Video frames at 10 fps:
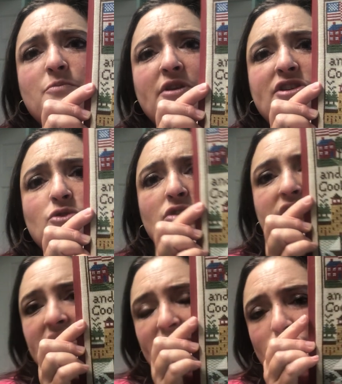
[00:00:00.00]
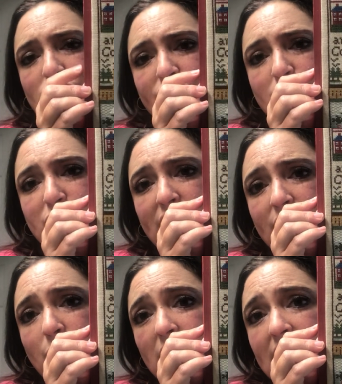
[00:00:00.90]
prairie schooler that I showed you from
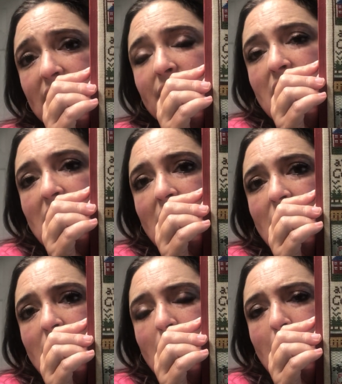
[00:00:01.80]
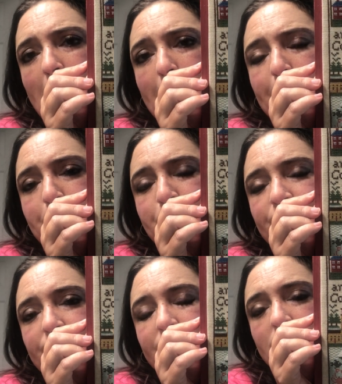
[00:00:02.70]
January,
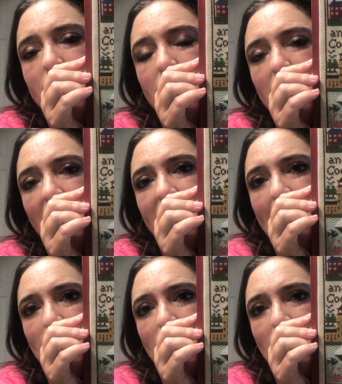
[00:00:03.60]
that